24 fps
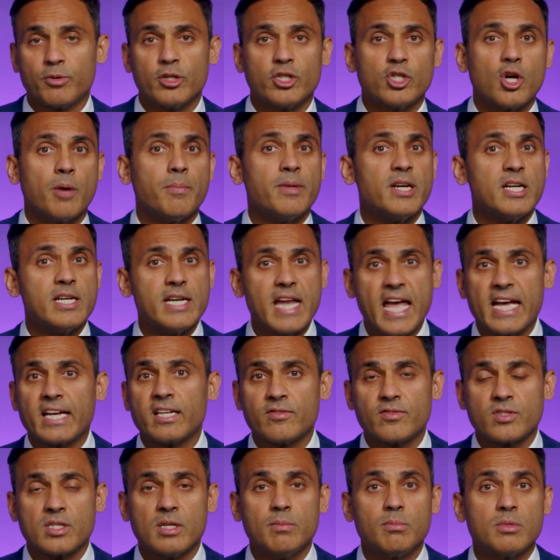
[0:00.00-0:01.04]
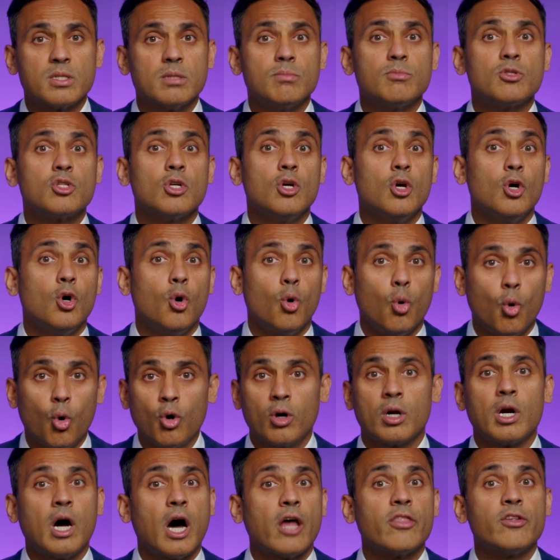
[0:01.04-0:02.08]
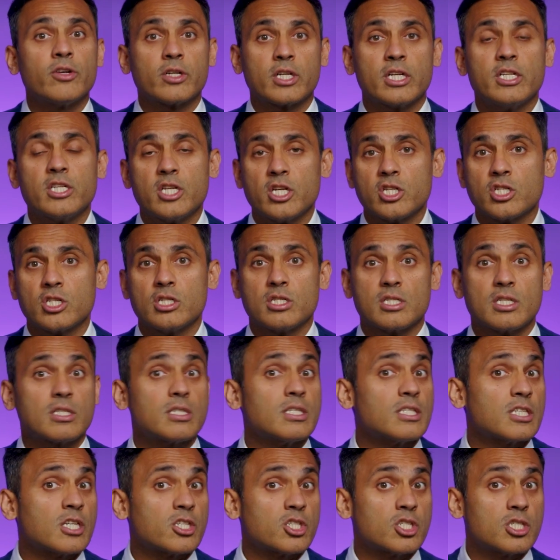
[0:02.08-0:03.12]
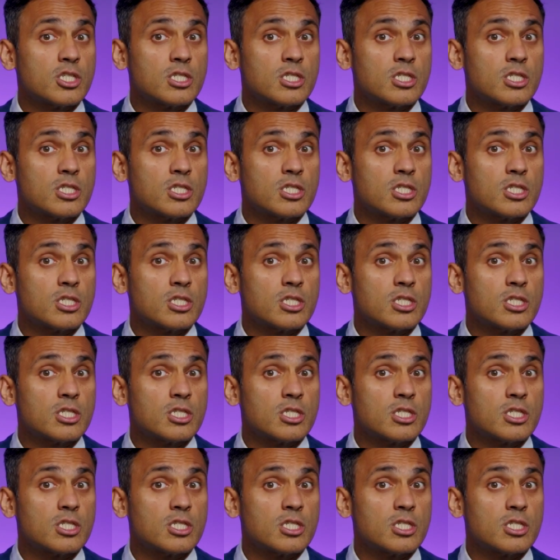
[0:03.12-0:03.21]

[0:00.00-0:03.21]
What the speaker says: predominant negative symptoms, or other conditions such